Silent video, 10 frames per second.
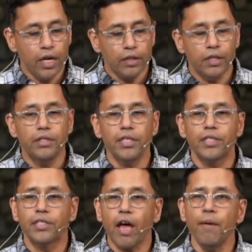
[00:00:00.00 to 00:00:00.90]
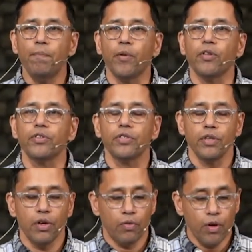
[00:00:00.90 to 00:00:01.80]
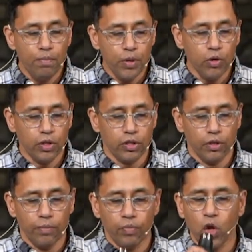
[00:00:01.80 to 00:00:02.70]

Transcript: the disciples rebuked them.